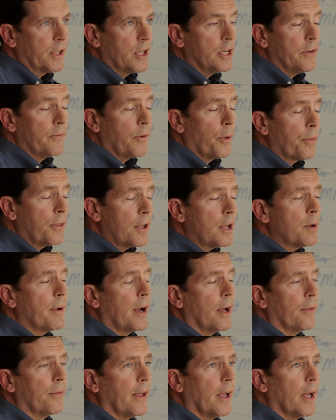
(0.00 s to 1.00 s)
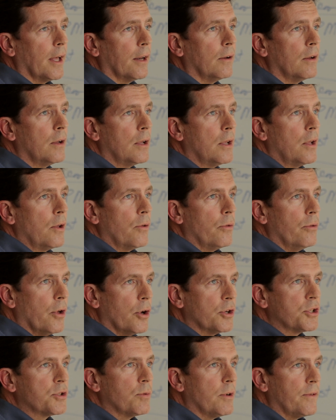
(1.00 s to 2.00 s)
And if you think about that,
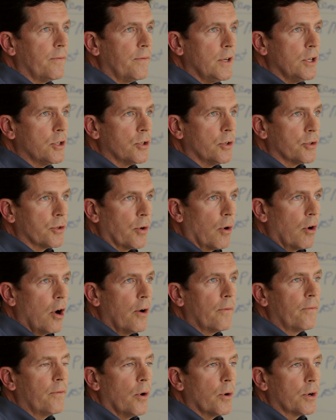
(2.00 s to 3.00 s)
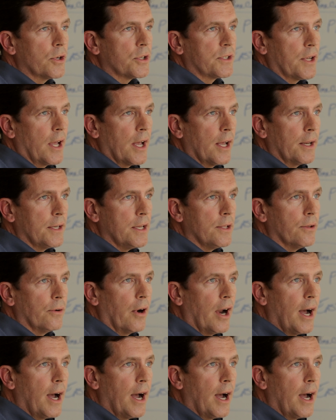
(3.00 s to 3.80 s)
those three features are all focused on either